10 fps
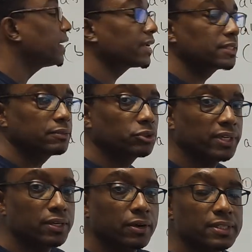negative
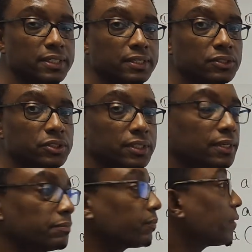3 now into each
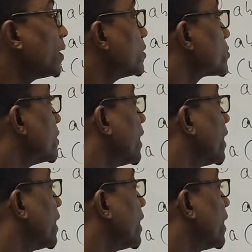term. So